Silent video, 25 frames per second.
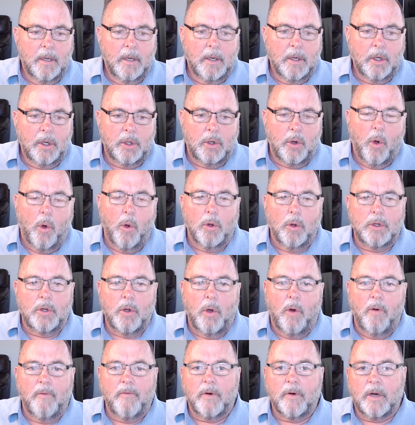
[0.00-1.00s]
goal to
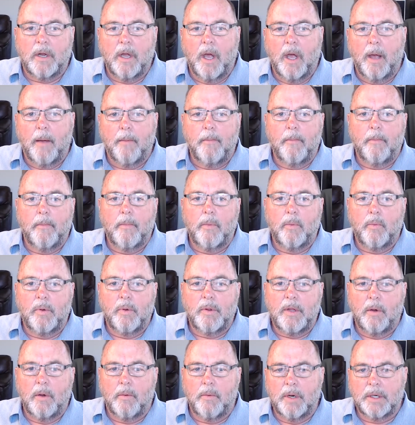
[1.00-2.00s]
overcome with
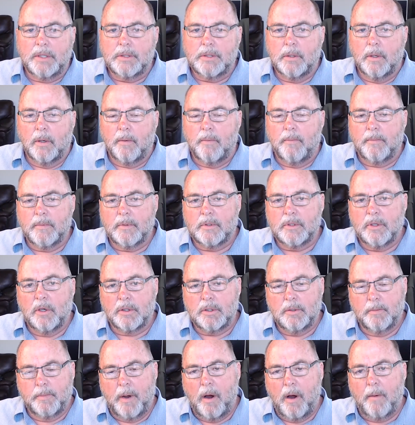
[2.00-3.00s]
the original
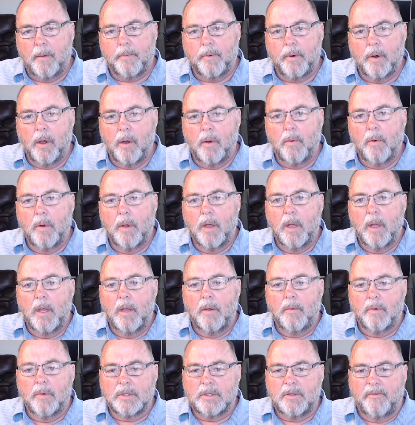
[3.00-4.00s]
Social Power Pro,
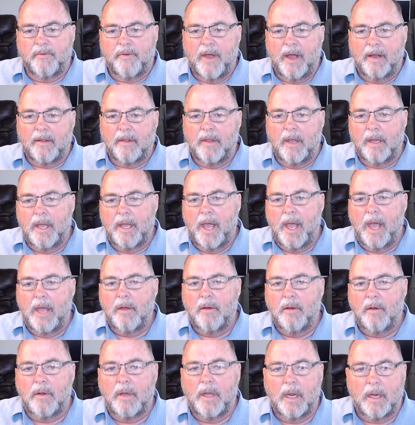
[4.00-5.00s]
was the fact that, yeah,
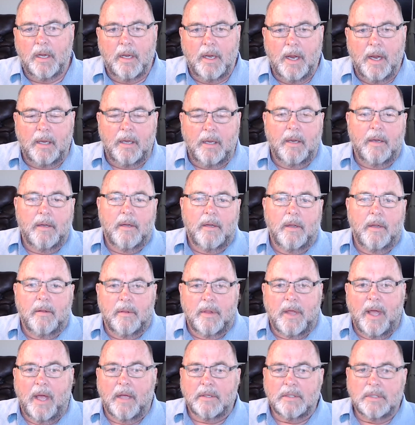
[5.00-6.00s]
you can get connected to
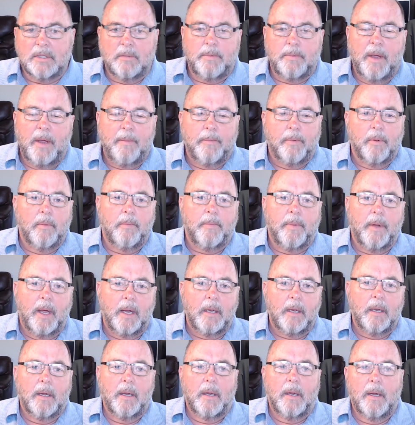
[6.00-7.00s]
thousands of people,
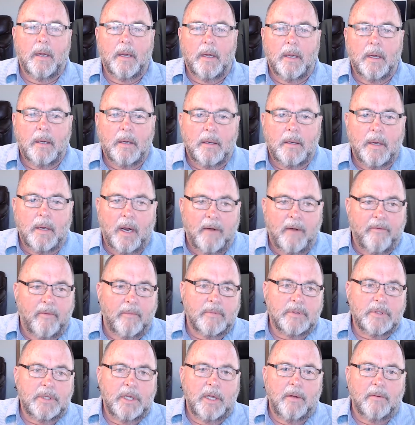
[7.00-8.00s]
but none of
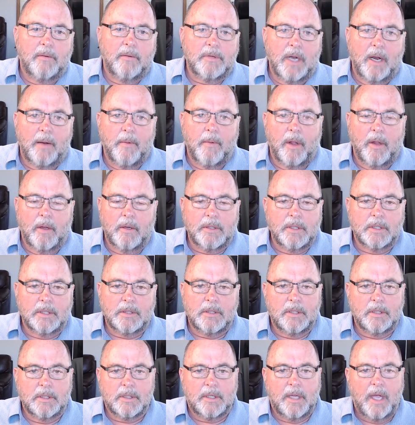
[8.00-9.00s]
them see you as anybody than just
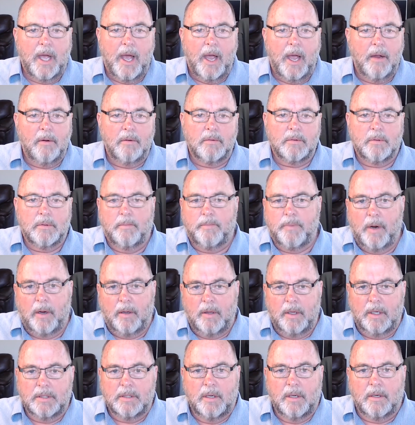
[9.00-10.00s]
this guy who's
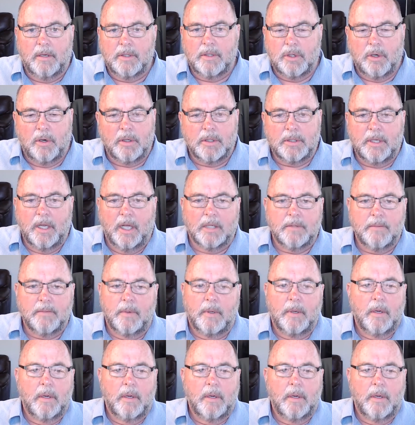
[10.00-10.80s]
apparently he's an insurance salesman.